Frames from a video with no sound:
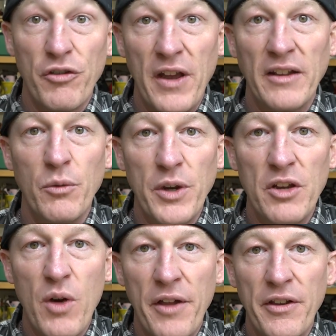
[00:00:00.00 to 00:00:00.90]
thing that we
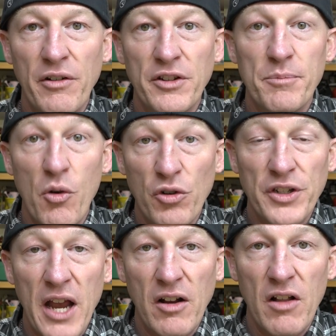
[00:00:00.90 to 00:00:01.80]
do out there as
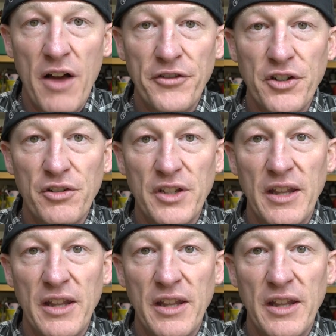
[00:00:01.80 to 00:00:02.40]
motorcycle officers,